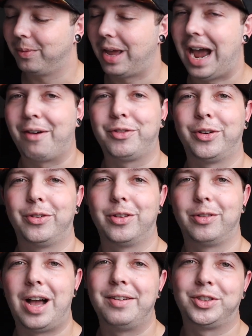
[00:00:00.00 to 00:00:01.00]
after
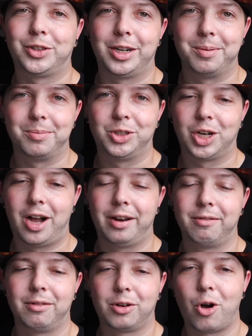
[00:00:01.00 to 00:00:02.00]
the live stream,
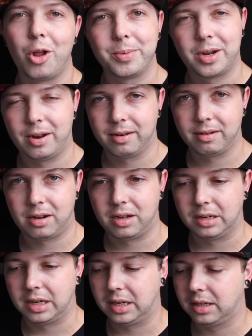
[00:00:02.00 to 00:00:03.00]
John called me on
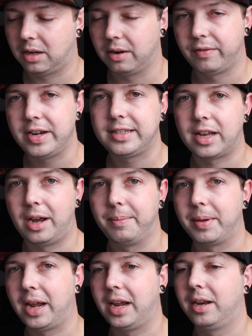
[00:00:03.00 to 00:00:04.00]

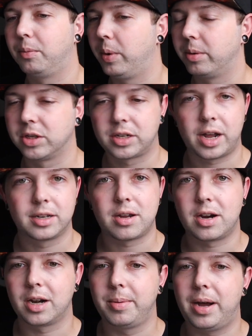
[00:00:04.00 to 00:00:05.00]
FaceTime, and we were just kind of
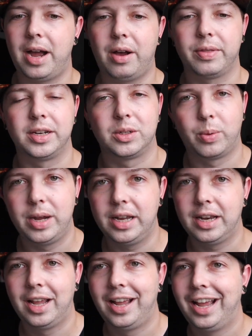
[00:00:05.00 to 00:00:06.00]
talking about how things
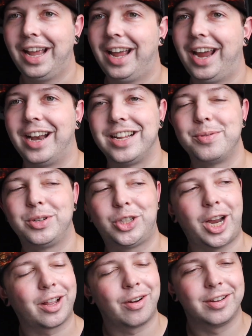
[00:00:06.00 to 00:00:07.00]
went, and he was
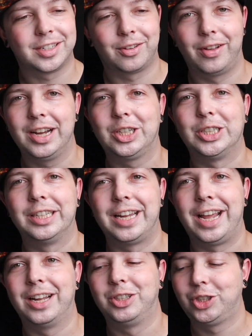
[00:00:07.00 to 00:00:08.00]
checking on his collection,
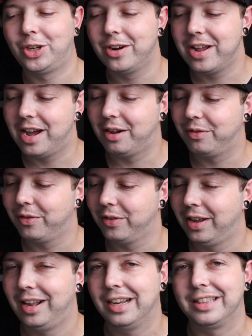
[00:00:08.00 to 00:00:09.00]
and sure enough,
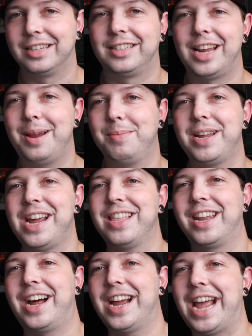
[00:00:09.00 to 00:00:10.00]
the same day
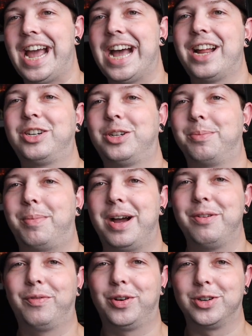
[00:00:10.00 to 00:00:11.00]
that I hatched
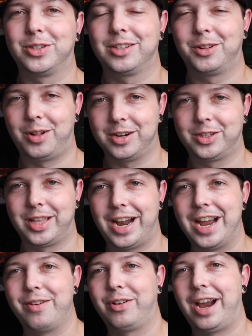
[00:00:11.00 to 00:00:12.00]
my first clutch that
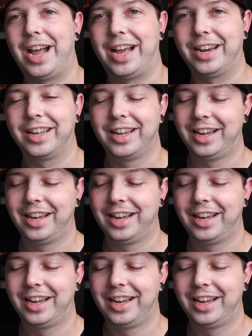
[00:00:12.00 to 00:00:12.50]
I ever had,